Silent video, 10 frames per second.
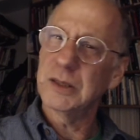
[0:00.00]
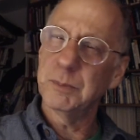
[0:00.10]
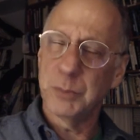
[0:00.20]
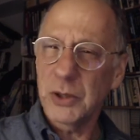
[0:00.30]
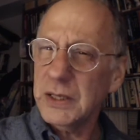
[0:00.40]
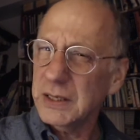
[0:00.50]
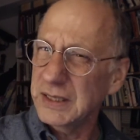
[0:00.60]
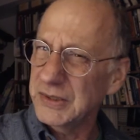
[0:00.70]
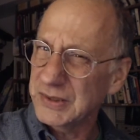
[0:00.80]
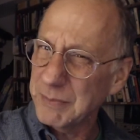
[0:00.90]
book
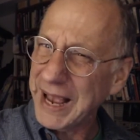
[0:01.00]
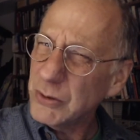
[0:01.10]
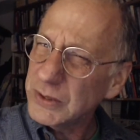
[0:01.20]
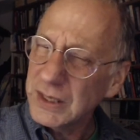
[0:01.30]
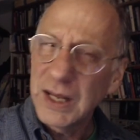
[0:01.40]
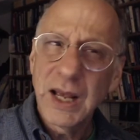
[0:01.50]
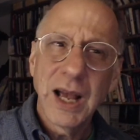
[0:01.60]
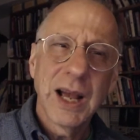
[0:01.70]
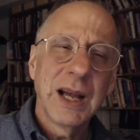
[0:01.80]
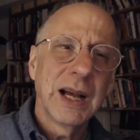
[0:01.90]
is about,
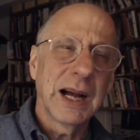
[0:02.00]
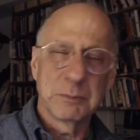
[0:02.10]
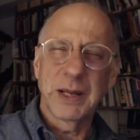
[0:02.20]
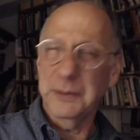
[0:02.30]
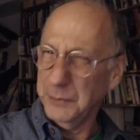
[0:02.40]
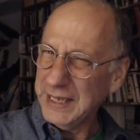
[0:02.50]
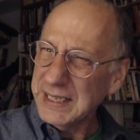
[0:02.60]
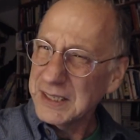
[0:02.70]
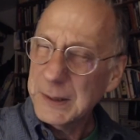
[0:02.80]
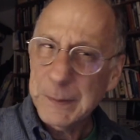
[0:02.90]
I
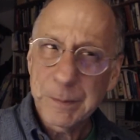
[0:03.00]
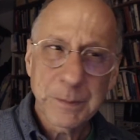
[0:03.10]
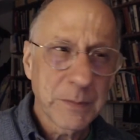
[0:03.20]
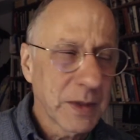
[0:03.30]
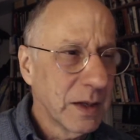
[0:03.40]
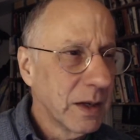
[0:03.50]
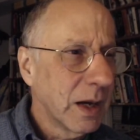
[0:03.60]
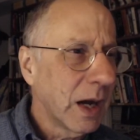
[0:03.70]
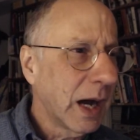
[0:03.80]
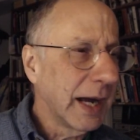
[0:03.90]
think.
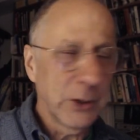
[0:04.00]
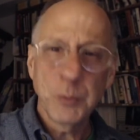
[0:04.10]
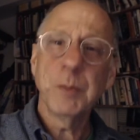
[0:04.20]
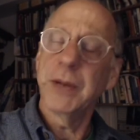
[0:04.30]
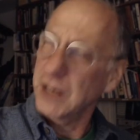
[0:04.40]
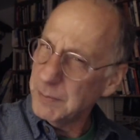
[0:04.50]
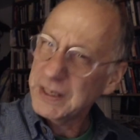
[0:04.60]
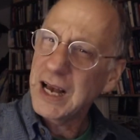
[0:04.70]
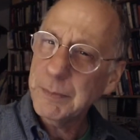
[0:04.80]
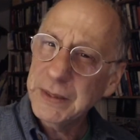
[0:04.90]
I hope you pick up a
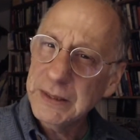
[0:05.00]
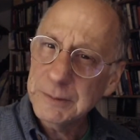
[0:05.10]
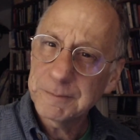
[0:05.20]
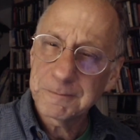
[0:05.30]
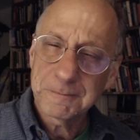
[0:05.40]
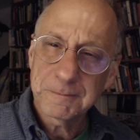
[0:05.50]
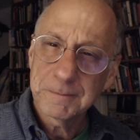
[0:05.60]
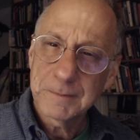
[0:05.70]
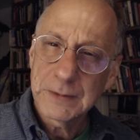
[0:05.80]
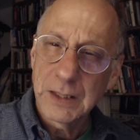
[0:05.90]
copy.
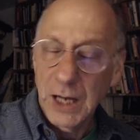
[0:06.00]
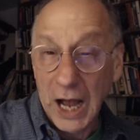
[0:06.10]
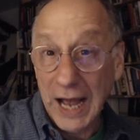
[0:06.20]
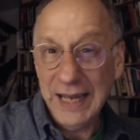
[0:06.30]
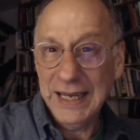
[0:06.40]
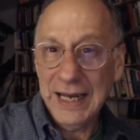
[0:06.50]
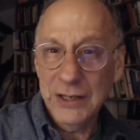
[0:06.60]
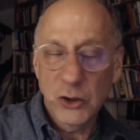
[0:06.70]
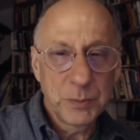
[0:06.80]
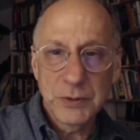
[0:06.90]
I
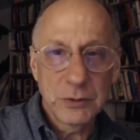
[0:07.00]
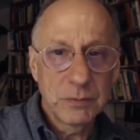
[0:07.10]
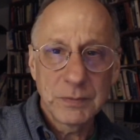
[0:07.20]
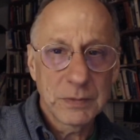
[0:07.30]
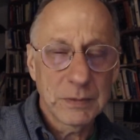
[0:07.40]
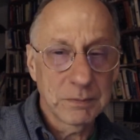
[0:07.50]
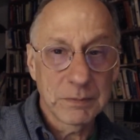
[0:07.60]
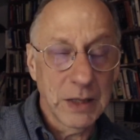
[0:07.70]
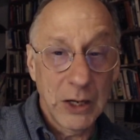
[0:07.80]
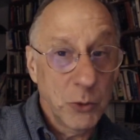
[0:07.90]
hope you
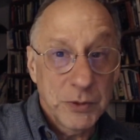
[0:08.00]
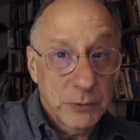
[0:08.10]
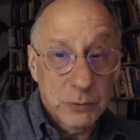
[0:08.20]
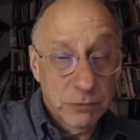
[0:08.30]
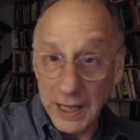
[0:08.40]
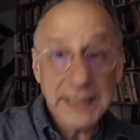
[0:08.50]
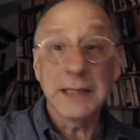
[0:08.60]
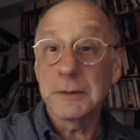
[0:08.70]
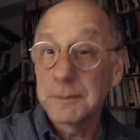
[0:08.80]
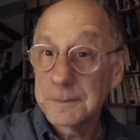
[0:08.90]
like it.
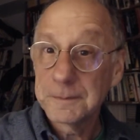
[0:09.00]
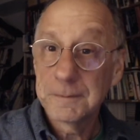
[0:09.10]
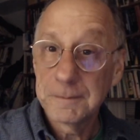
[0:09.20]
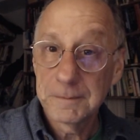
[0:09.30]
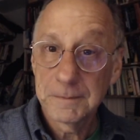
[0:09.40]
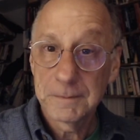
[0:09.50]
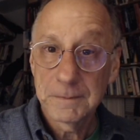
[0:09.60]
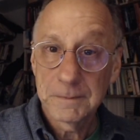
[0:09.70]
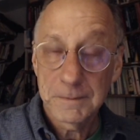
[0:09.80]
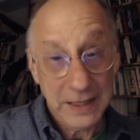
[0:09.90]

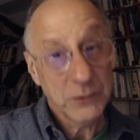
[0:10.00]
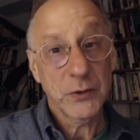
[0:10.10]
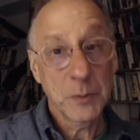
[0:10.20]
Thanks very